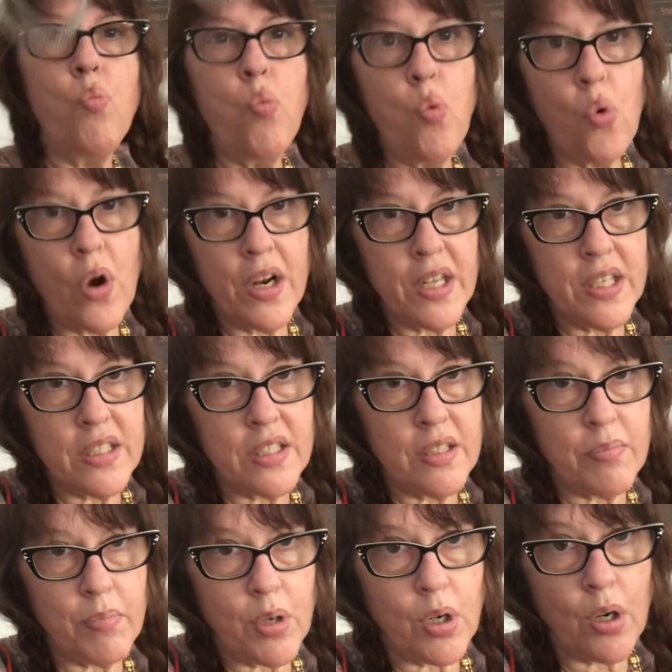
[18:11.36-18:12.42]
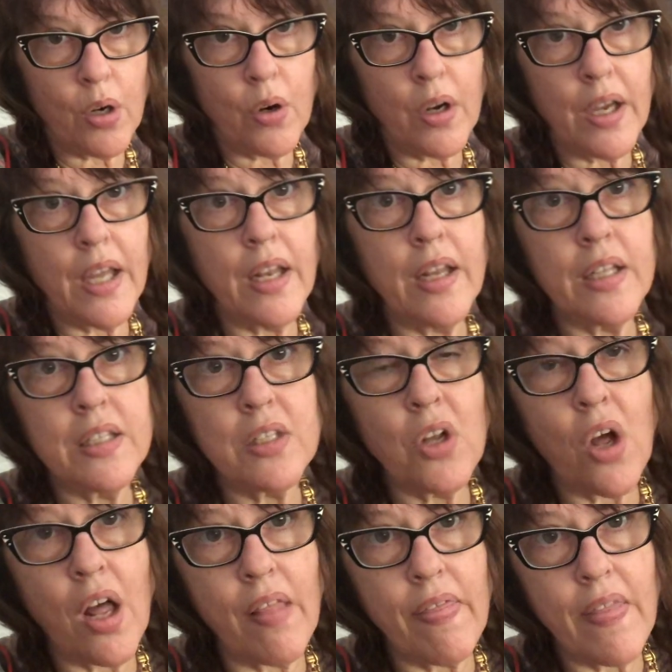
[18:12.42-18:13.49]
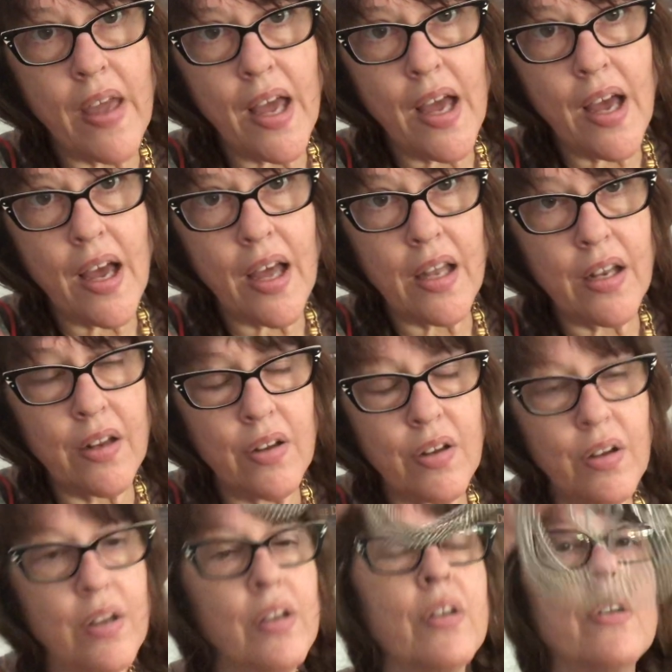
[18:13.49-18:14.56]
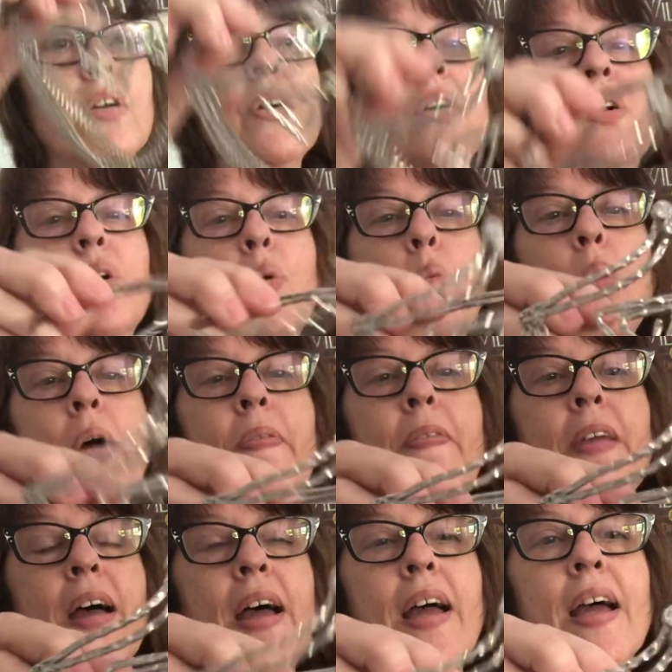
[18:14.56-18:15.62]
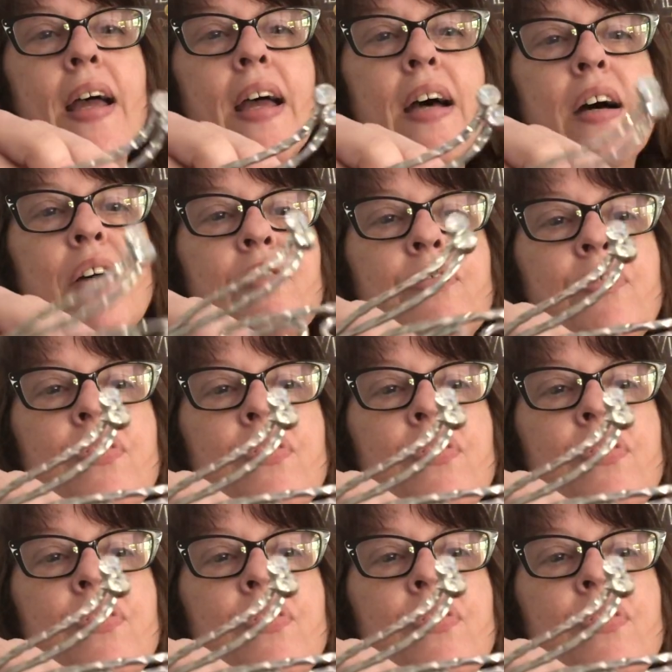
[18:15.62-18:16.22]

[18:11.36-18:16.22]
What is it, Margaret? It's not that. What the F?